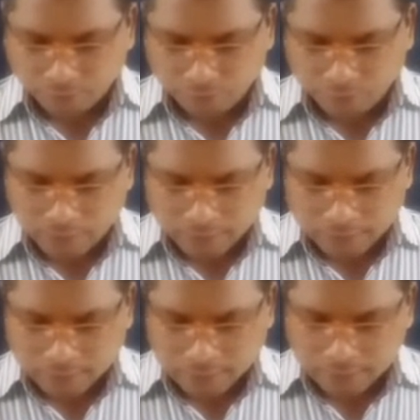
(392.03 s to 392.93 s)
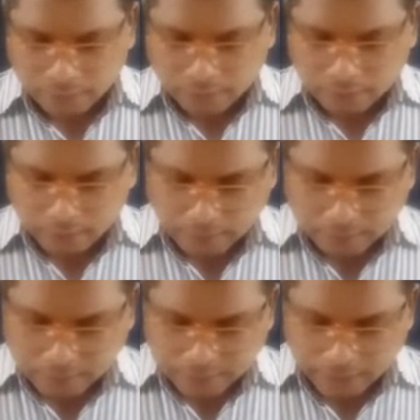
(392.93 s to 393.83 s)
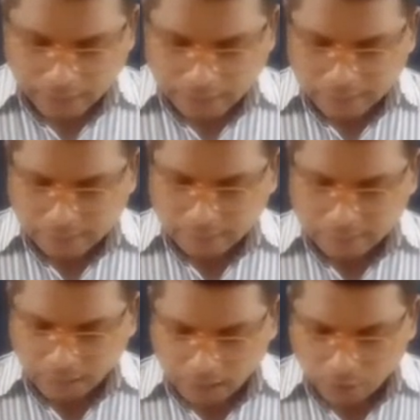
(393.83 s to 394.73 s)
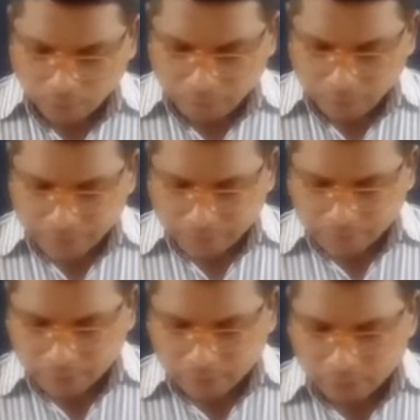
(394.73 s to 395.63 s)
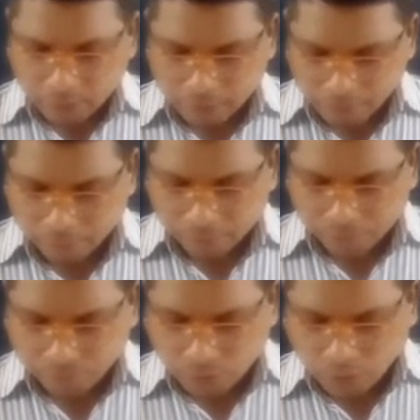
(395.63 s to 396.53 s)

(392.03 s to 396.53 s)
Finally, Gandhiji agreed to accompany him